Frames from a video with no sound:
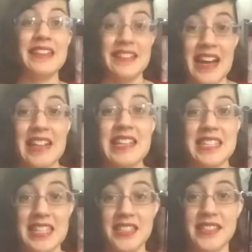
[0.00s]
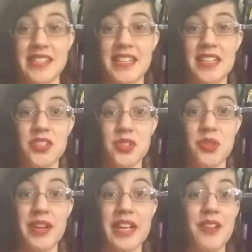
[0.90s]
y'all need to understand that the
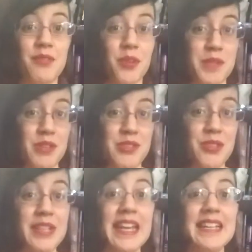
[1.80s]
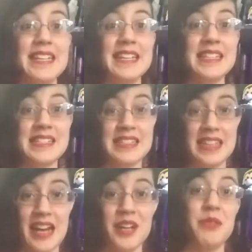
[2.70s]
story of Romeo and Juliet is
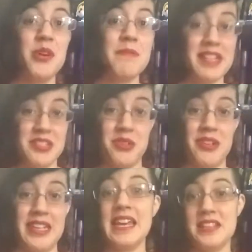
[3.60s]
not a romance story.